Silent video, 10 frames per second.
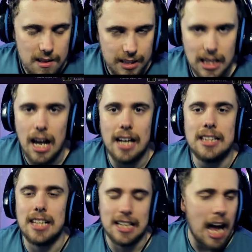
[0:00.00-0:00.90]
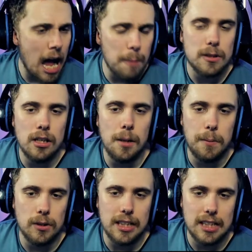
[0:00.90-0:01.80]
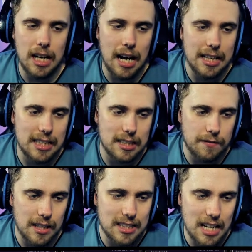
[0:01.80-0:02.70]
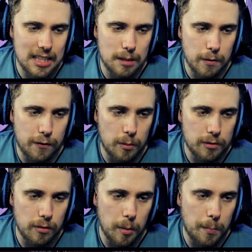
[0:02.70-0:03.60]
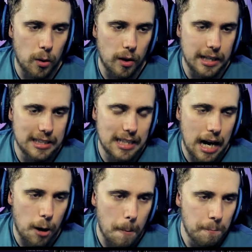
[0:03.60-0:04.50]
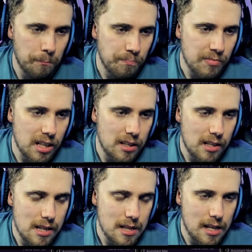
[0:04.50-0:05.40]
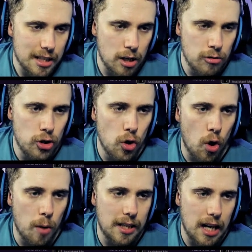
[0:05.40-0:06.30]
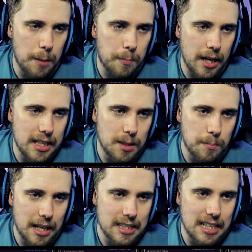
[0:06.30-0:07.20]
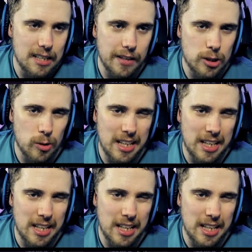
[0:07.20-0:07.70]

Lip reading: delighted. Absolutely bloody delighted. It's a fantastic performance from the boys. Now, I don't normally like praising players individually,